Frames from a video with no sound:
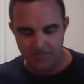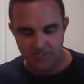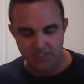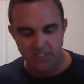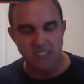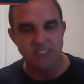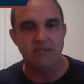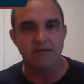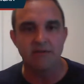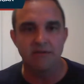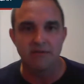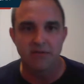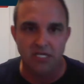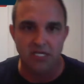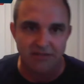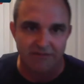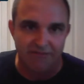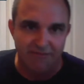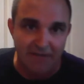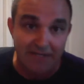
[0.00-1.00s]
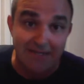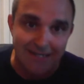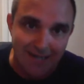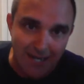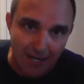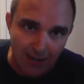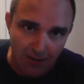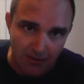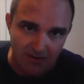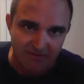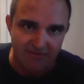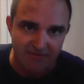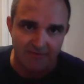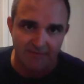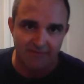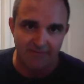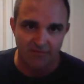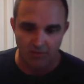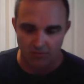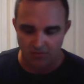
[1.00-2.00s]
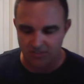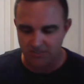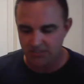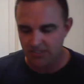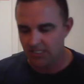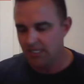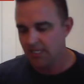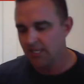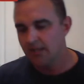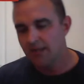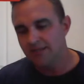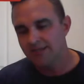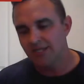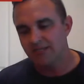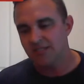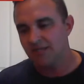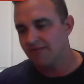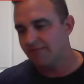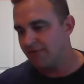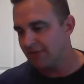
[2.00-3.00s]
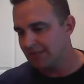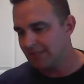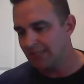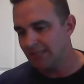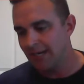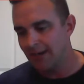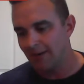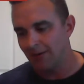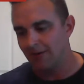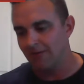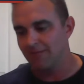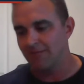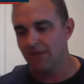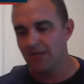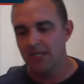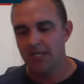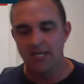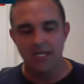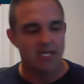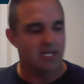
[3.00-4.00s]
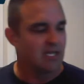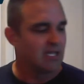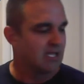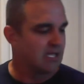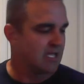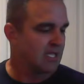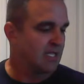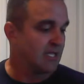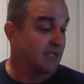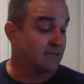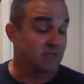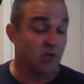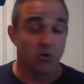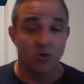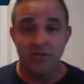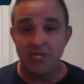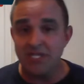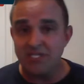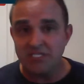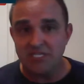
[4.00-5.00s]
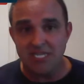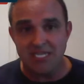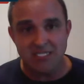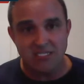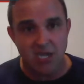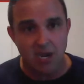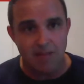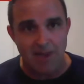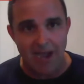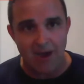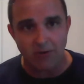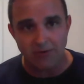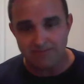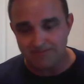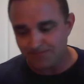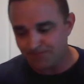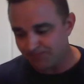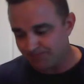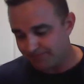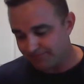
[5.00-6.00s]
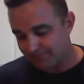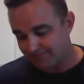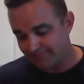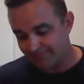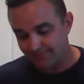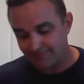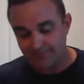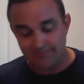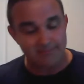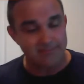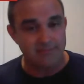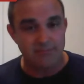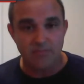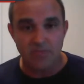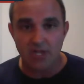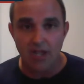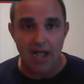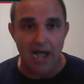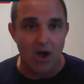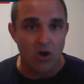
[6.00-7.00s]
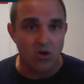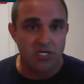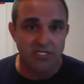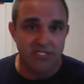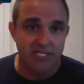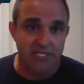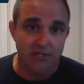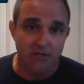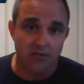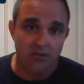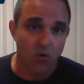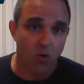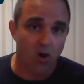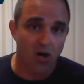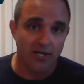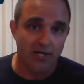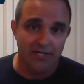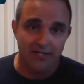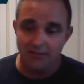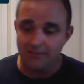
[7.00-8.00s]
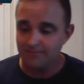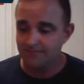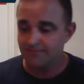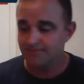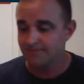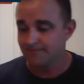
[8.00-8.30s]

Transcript: doesn't fit the narrative, folks. Doesn't fit the narrative. And so when these things come out, I'll continue to go on here